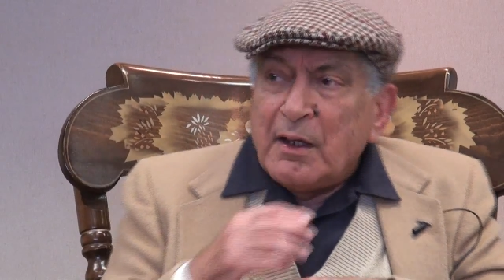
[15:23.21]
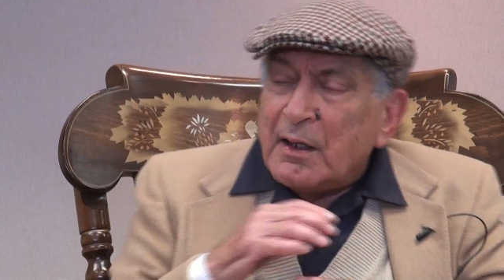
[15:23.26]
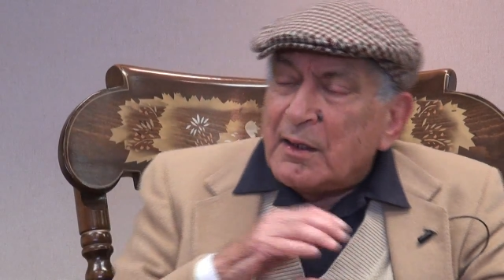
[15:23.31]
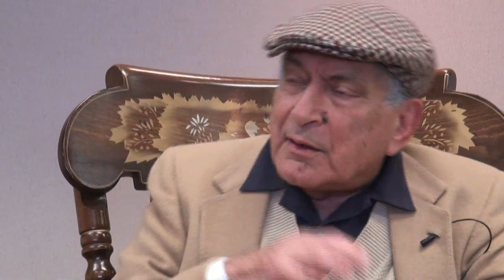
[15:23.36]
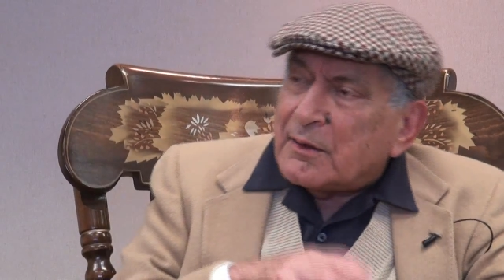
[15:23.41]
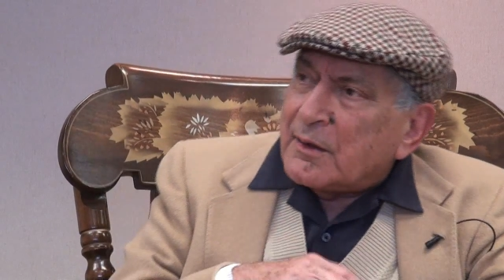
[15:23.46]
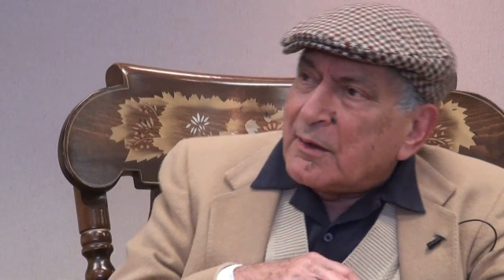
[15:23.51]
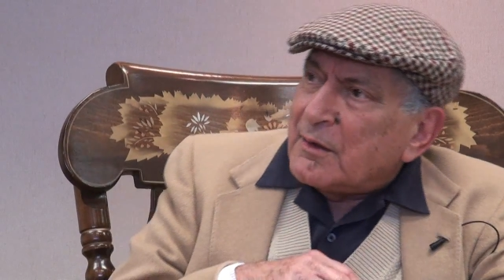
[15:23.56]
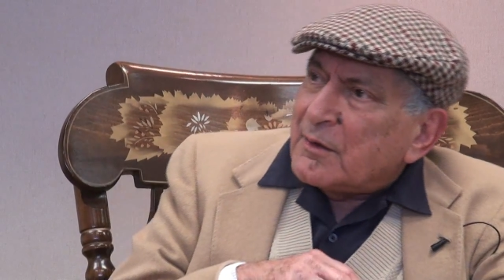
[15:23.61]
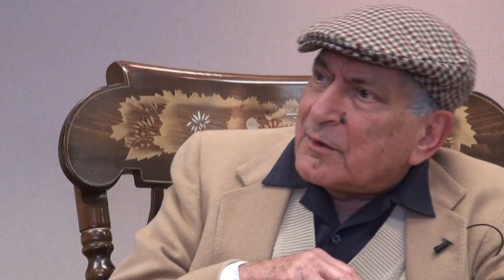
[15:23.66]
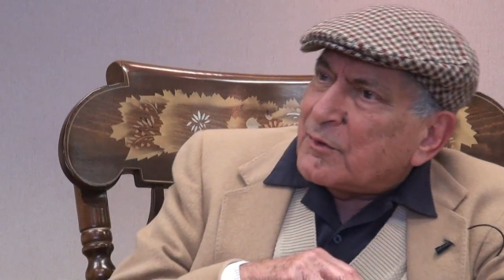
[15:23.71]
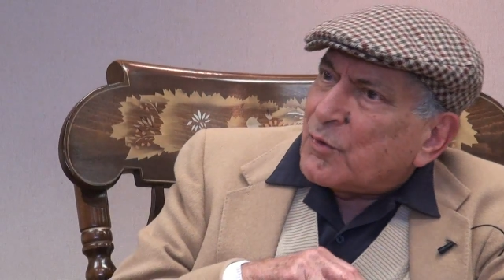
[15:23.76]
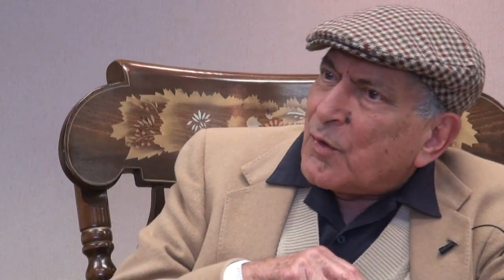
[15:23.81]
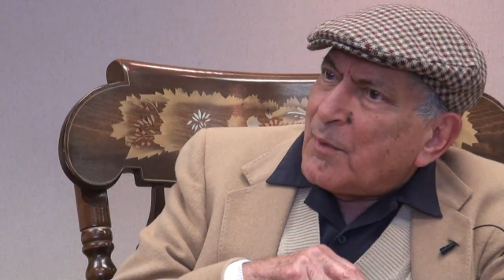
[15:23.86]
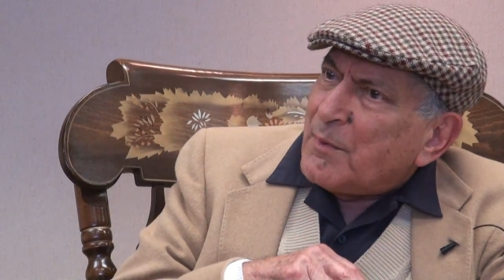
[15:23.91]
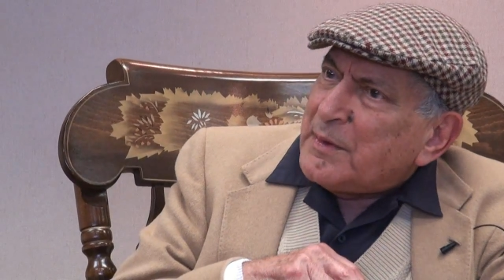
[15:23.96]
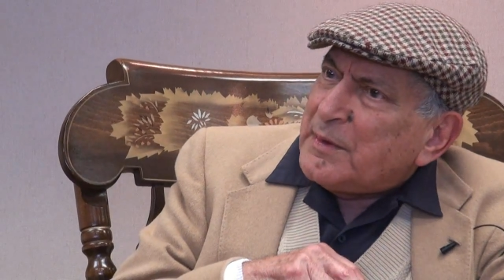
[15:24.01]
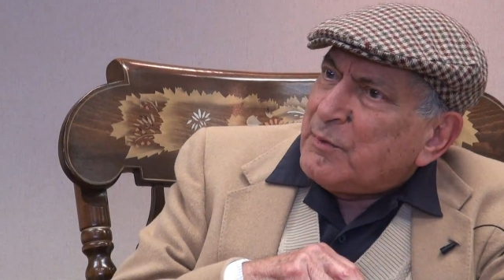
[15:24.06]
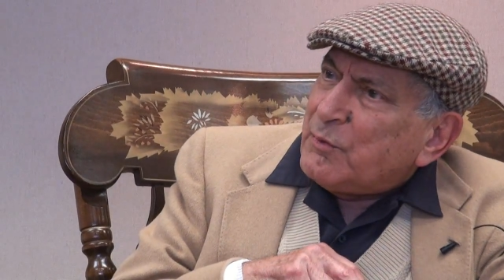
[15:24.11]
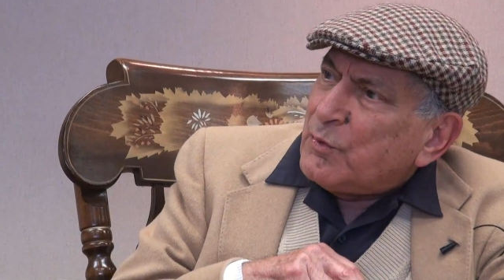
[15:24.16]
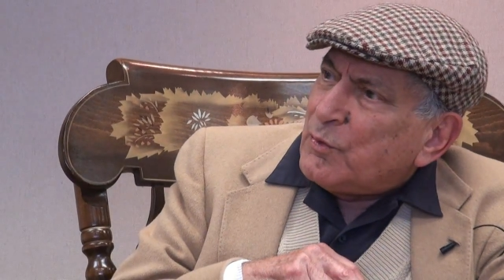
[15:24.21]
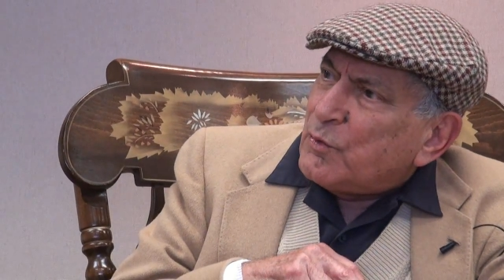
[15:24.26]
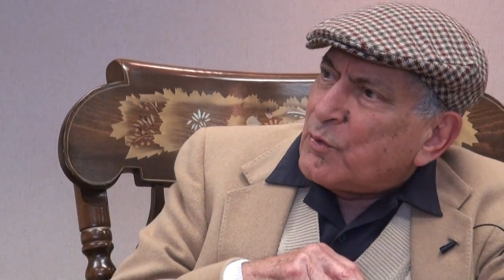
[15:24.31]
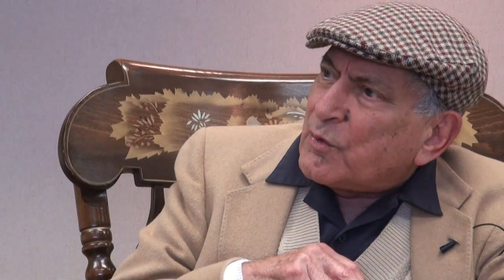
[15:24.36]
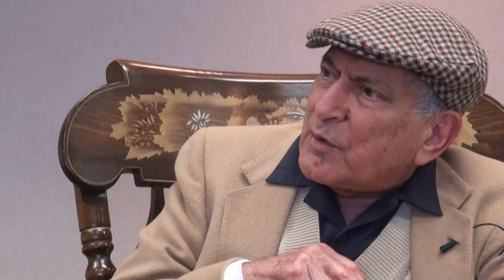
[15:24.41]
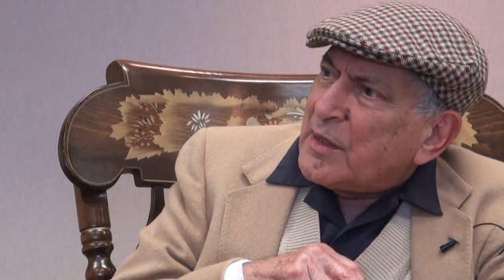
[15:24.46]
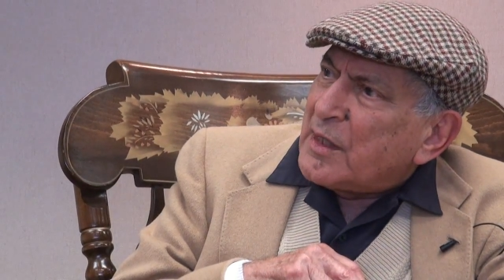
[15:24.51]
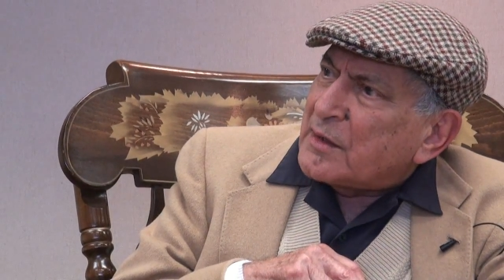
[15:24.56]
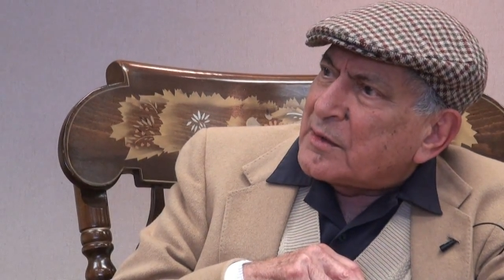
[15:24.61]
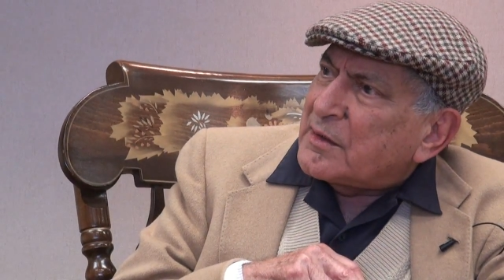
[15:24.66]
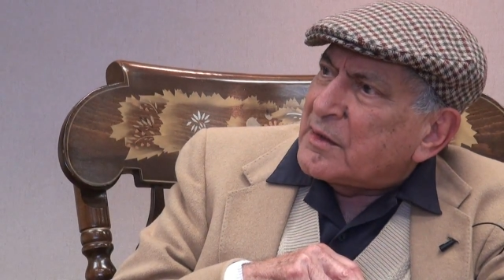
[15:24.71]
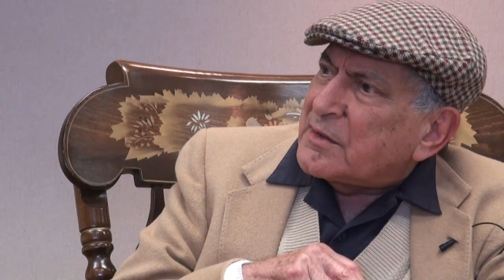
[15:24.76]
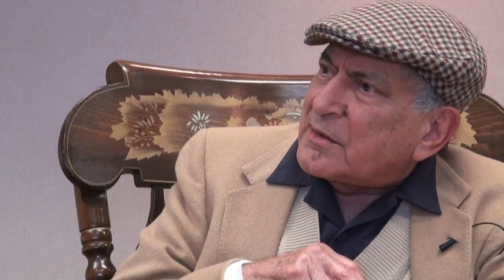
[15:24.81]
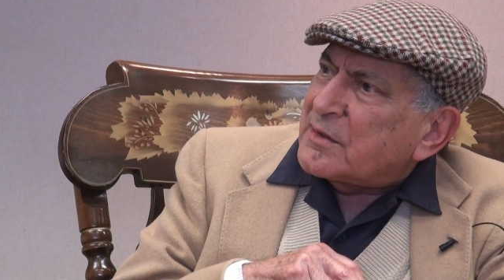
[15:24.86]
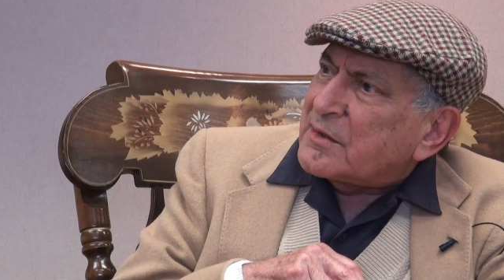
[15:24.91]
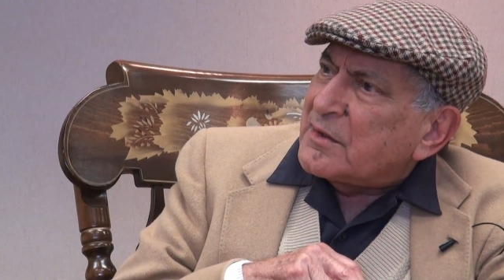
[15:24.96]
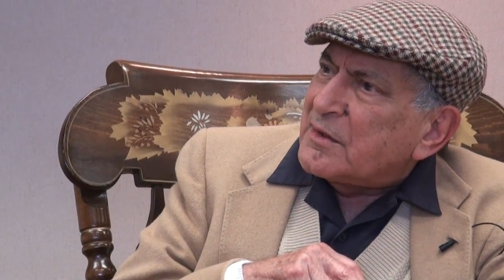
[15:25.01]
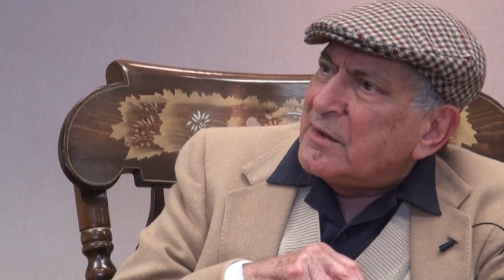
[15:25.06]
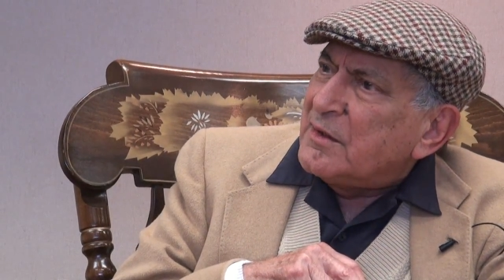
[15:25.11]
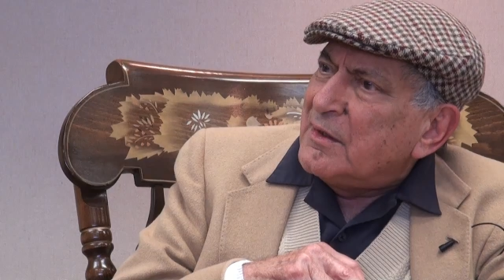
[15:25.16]
And Swamiji would look like
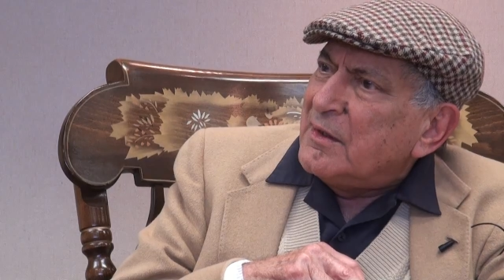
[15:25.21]
this.